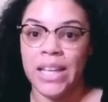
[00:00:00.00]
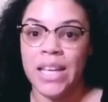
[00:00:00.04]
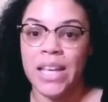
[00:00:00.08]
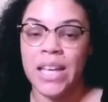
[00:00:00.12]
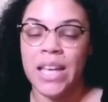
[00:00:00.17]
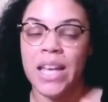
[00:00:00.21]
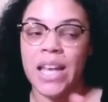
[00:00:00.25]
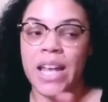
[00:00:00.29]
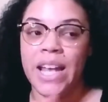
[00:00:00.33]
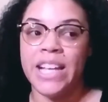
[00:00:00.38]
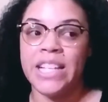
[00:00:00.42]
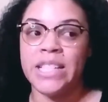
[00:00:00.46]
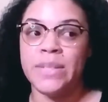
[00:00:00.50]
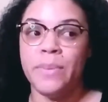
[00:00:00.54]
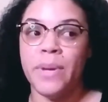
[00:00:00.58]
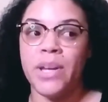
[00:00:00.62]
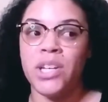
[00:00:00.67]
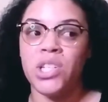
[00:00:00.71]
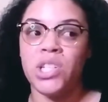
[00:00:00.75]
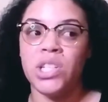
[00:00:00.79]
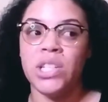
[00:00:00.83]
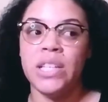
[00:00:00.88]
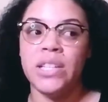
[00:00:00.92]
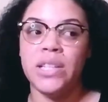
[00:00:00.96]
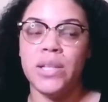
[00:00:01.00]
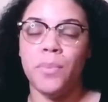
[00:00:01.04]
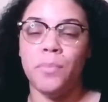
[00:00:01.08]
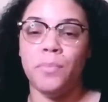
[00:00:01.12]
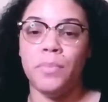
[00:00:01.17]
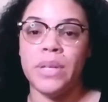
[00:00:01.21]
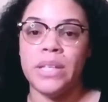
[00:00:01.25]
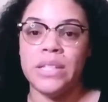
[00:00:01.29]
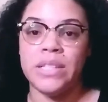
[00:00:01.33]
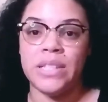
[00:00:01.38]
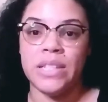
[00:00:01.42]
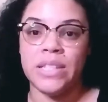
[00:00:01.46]
especially in the
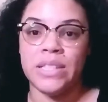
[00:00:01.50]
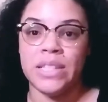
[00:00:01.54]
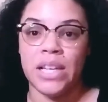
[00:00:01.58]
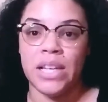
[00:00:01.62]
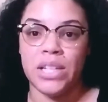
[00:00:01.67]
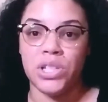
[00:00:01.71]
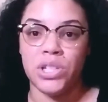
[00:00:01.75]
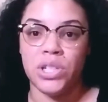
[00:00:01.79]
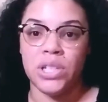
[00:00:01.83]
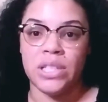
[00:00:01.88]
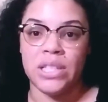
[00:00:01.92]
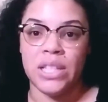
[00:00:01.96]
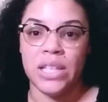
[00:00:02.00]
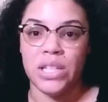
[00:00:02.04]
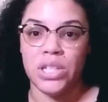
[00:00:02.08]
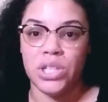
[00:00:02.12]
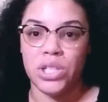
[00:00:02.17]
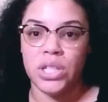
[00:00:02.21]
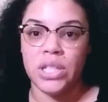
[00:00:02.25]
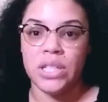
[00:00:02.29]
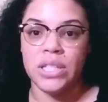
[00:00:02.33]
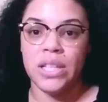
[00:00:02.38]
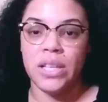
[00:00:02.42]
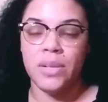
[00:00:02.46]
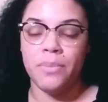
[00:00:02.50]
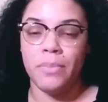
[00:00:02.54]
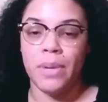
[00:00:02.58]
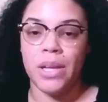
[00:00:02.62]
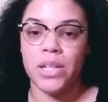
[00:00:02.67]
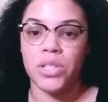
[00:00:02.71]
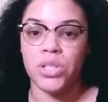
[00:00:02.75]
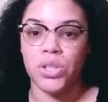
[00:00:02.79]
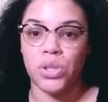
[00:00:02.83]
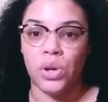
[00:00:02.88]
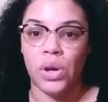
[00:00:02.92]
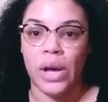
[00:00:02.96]
business that she's in. She's in
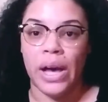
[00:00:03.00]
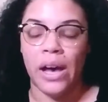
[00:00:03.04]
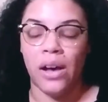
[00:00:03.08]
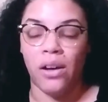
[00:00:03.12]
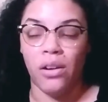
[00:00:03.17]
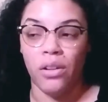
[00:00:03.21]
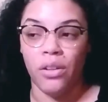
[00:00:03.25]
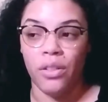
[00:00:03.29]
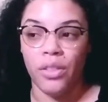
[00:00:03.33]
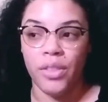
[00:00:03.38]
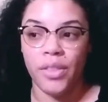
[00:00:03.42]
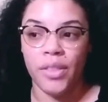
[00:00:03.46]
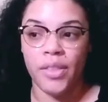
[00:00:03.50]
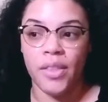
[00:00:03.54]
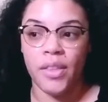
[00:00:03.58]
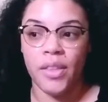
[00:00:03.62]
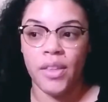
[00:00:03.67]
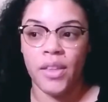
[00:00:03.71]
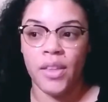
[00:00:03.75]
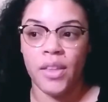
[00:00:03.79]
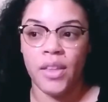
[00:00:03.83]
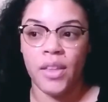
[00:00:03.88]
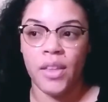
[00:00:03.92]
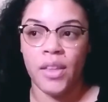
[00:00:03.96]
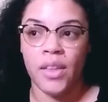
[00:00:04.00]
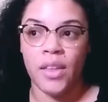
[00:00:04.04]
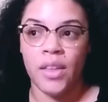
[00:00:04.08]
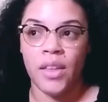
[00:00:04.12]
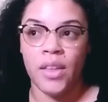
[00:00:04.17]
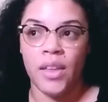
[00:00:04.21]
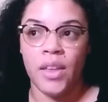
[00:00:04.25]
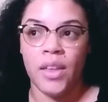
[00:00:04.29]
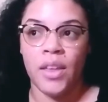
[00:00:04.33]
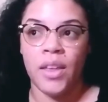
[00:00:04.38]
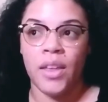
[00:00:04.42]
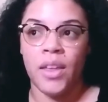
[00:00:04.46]
mental health
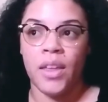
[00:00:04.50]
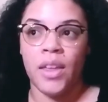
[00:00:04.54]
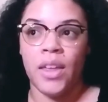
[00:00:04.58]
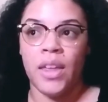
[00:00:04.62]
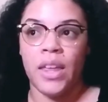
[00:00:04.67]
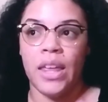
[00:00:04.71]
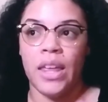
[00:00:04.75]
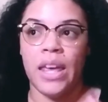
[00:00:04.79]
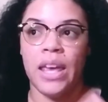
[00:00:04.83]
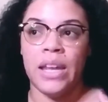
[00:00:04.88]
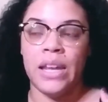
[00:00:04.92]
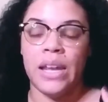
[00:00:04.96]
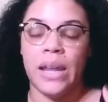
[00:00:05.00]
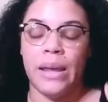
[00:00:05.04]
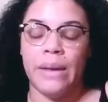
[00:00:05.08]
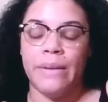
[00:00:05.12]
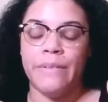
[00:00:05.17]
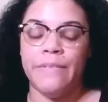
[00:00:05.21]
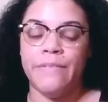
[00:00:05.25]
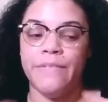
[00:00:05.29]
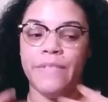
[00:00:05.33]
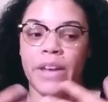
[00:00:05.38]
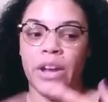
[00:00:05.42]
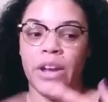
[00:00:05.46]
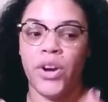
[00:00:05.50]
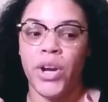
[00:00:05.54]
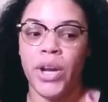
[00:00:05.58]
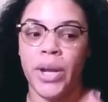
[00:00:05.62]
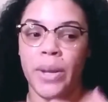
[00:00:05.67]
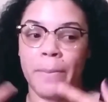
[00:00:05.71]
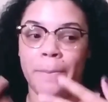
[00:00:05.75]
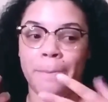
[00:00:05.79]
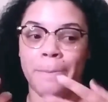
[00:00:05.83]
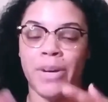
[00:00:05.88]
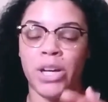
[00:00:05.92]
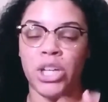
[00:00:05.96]
in a very
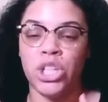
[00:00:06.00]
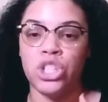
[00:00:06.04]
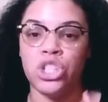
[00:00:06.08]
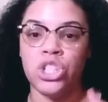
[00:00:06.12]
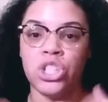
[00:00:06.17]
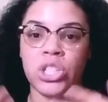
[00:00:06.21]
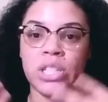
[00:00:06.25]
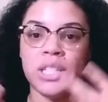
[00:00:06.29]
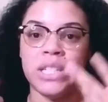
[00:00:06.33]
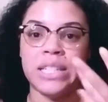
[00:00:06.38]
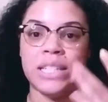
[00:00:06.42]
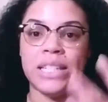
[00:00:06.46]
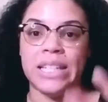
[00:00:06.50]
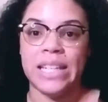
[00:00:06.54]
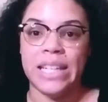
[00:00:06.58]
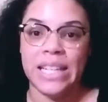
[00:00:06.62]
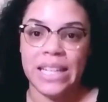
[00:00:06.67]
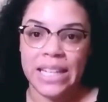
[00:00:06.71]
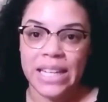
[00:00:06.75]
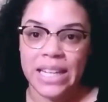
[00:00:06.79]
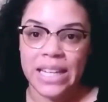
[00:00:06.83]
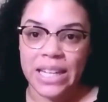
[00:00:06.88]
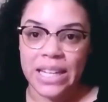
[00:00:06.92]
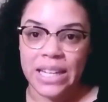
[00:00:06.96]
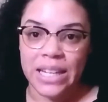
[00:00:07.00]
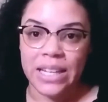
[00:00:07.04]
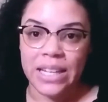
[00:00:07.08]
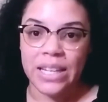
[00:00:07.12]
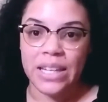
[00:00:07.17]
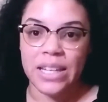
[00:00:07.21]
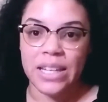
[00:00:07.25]
much needed